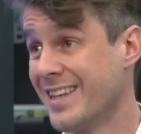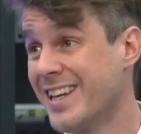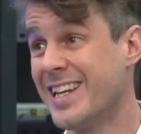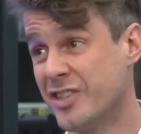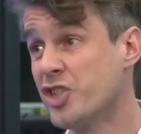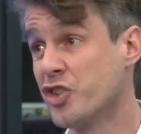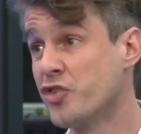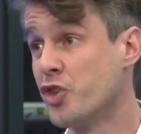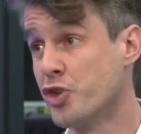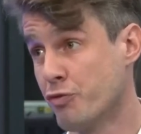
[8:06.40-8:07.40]
that it's just Come
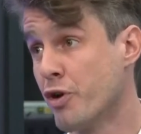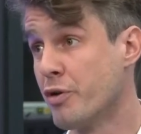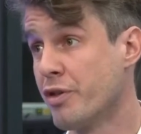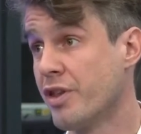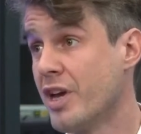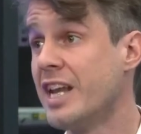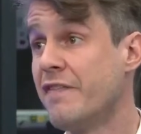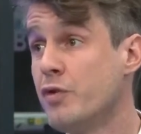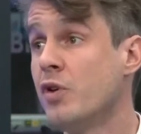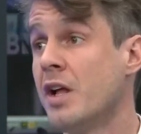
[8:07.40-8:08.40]
the truth. On. Why if
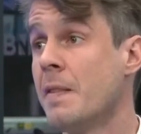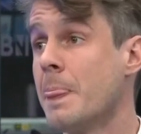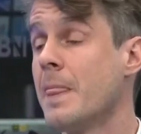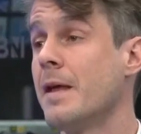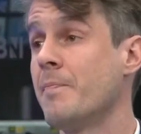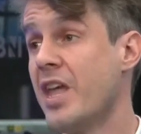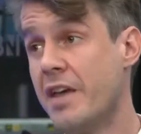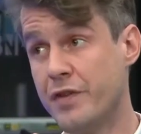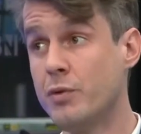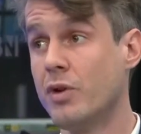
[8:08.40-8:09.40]
do you, you go... Your
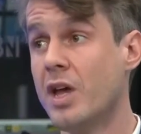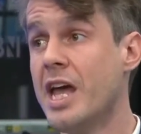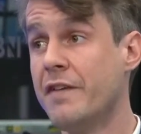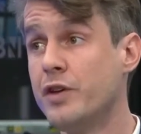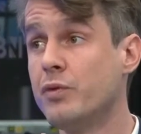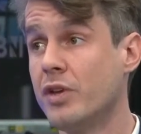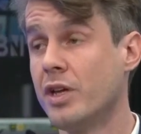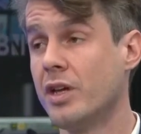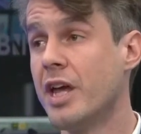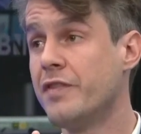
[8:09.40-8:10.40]
tactics you, are you,
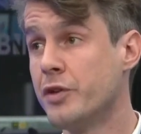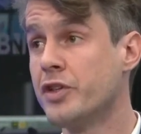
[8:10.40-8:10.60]
ludicrous. If you